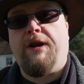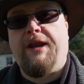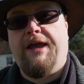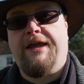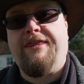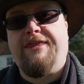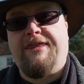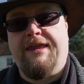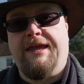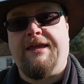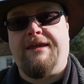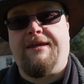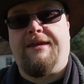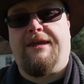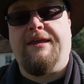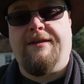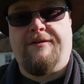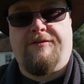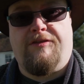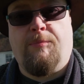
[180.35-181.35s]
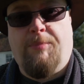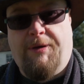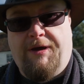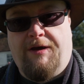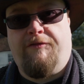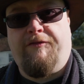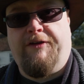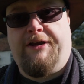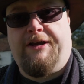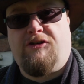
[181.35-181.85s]
I think is the
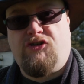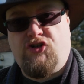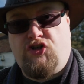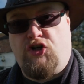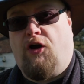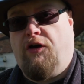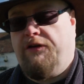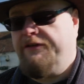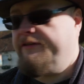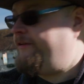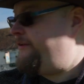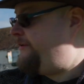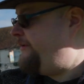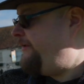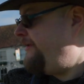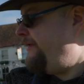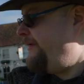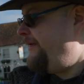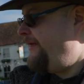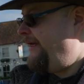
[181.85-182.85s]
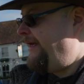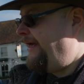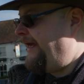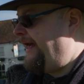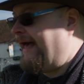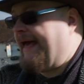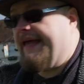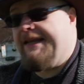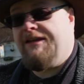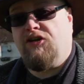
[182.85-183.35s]
perfect shot,
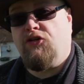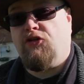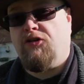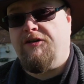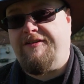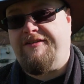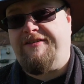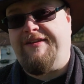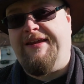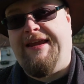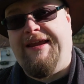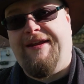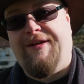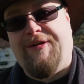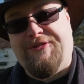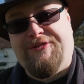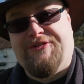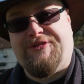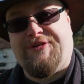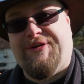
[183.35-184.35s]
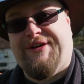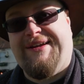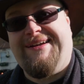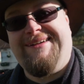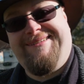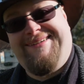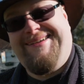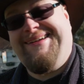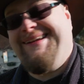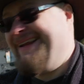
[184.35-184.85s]
and you can see it on
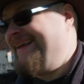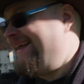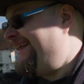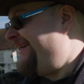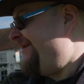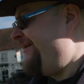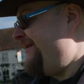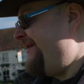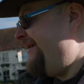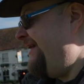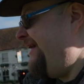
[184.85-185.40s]
screen right now.